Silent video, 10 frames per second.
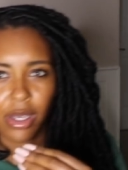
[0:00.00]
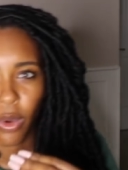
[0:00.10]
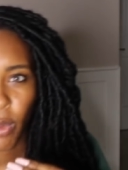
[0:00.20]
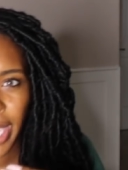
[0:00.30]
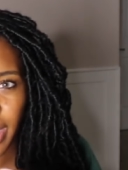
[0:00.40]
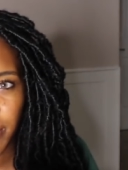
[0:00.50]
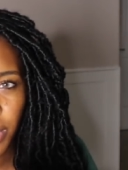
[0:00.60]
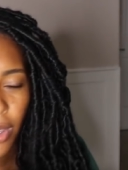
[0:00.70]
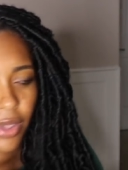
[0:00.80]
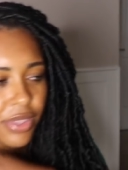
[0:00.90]
wake up
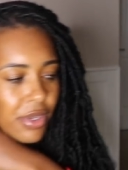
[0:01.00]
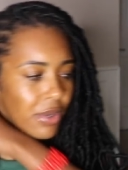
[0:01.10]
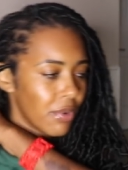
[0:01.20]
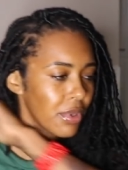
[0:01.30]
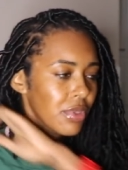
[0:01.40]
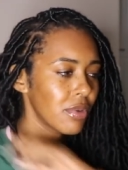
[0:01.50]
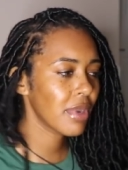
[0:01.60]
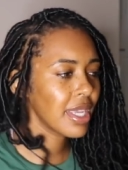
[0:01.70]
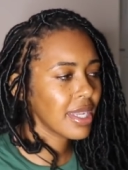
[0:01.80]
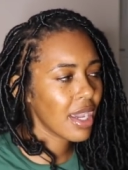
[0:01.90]
call that they're going through
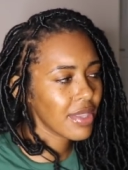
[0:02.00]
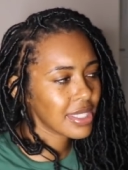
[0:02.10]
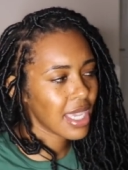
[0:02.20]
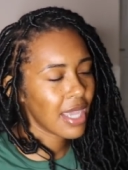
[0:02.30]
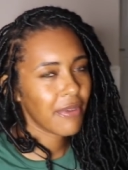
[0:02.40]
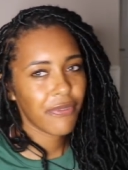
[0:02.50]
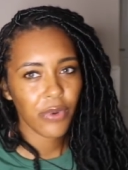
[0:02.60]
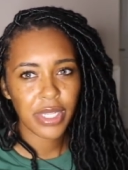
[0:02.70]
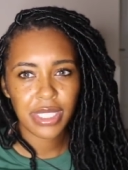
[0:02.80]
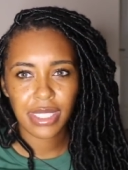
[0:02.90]
right now that's kind of
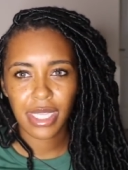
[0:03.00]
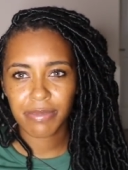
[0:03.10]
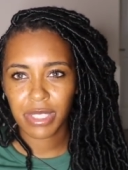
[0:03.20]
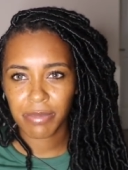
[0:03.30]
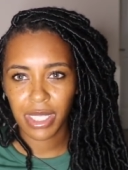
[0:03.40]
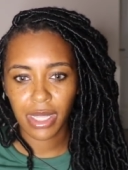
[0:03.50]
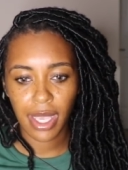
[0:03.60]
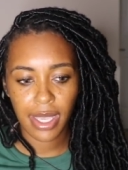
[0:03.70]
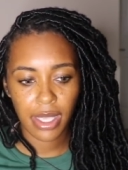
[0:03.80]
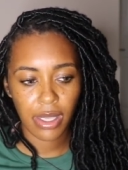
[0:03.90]
forcing them to be
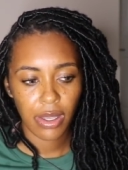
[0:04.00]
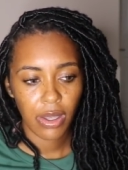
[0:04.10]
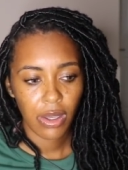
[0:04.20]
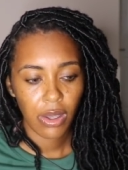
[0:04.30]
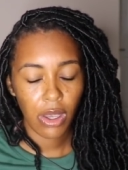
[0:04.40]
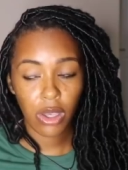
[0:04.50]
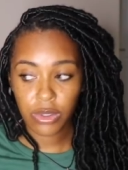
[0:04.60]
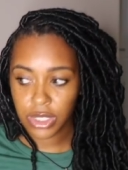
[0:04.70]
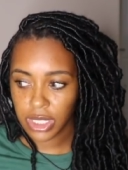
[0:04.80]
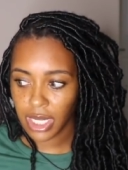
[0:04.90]
like,
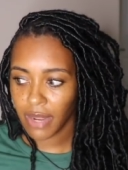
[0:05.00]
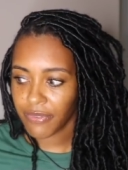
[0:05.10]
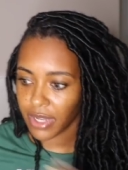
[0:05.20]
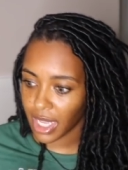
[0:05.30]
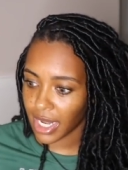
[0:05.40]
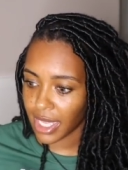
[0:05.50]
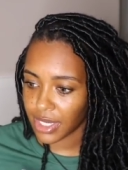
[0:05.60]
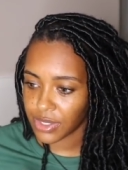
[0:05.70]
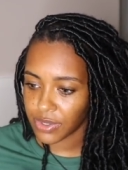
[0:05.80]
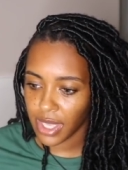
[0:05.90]
oh shit, I forgot I
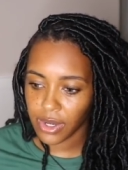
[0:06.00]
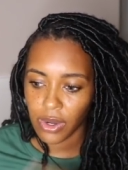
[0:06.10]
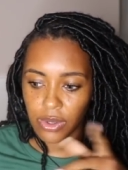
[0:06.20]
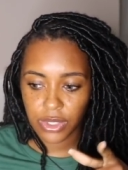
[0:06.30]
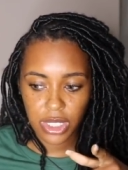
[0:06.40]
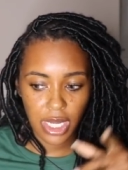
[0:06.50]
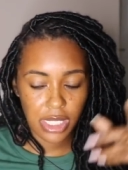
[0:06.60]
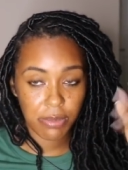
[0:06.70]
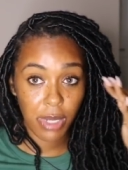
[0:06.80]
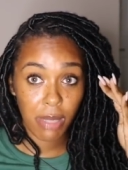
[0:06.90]
gotta do that, or oh shit, I
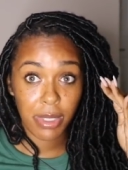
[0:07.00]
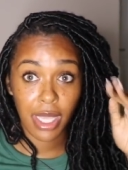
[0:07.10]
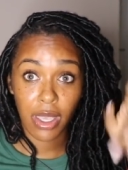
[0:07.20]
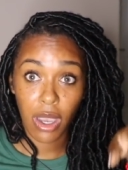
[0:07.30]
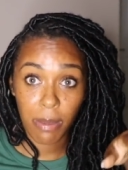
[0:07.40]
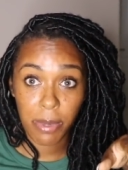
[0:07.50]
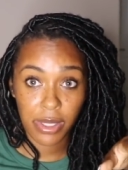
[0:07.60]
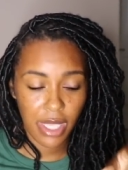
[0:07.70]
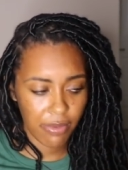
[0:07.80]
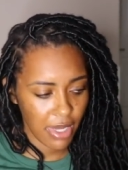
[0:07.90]
should probably like hop
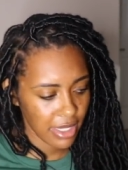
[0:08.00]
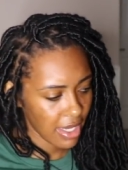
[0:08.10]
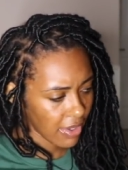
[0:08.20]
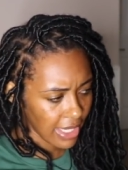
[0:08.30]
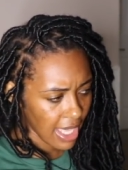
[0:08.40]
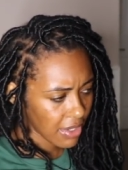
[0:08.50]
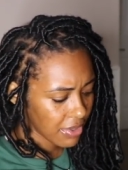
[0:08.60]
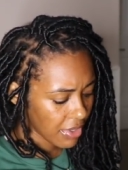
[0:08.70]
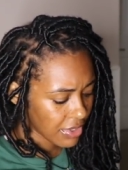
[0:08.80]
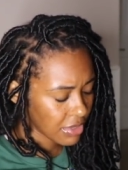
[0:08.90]
on that right now. Like, I don't
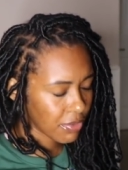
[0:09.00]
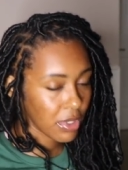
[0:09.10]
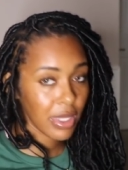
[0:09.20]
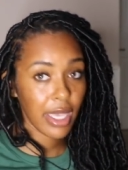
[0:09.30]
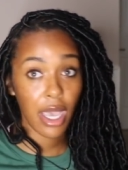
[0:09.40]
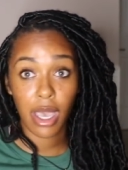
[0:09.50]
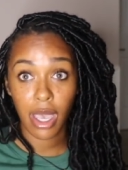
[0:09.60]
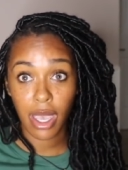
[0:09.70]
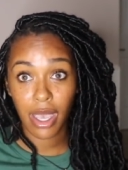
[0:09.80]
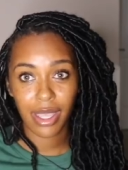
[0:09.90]
know, there's a real like
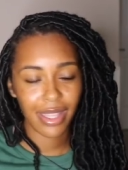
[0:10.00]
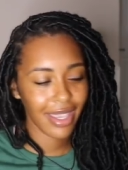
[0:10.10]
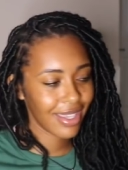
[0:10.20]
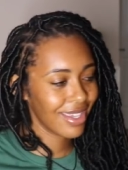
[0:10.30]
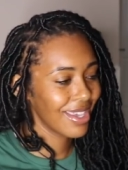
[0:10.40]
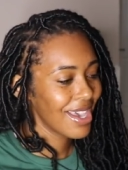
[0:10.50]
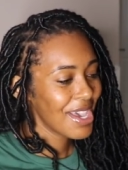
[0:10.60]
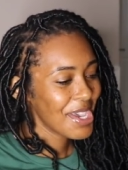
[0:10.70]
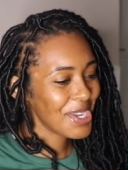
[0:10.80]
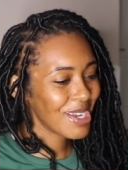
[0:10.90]
aha, like,
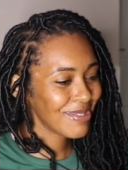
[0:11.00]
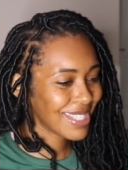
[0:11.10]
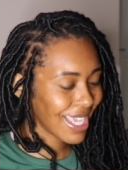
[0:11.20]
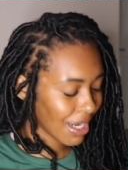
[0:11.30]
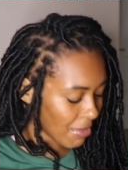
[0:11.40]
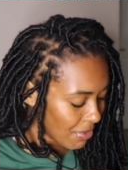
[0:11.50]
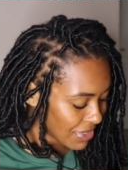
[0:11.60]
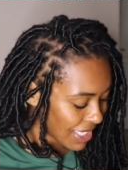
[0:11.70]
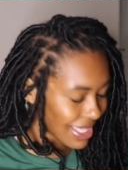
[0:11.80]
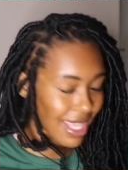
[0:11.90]
you know what I'm saying? I'm
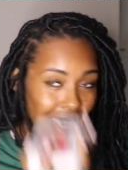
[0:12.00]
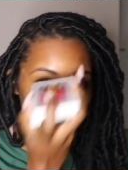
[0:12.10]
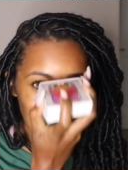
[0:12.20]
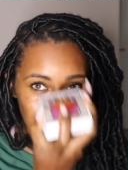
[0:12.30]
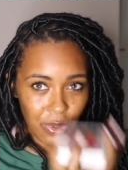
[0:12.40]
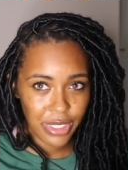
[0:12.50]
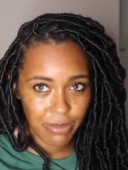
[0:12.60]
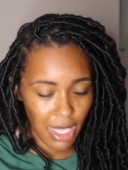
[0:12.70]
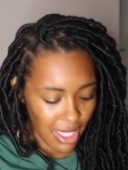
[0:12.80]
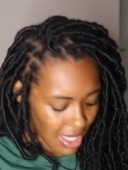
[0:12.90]
almost getting the Ace of Swords in
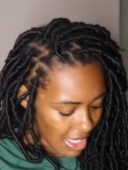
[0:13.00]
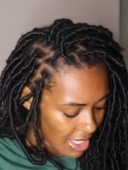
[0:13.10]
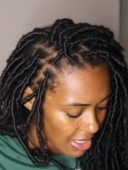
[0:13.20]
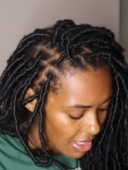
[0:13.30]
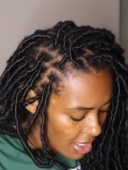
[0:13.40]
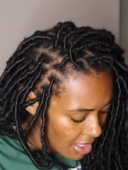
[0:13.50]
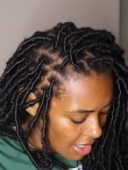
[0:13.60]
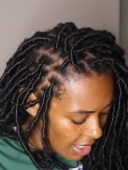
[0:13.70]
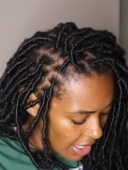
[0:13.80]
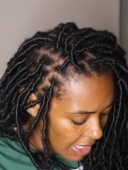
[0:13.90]
my head,
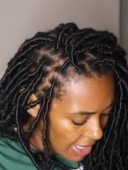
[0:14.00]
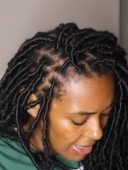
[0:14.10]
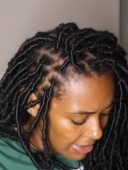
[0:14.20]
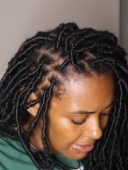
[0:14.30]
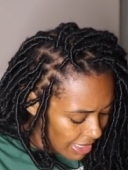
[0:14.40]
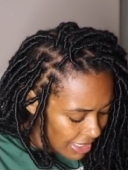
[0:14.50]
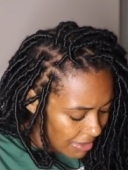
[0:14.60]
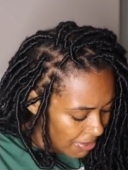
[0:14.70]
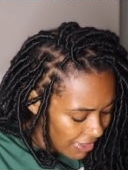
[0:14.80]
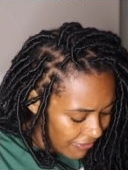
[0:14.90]
like an
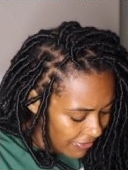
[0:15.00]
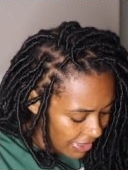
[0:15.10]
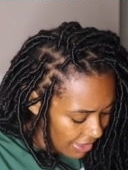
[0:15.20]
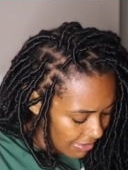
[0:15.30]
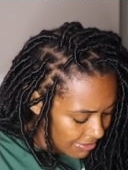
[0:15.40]
epiphany.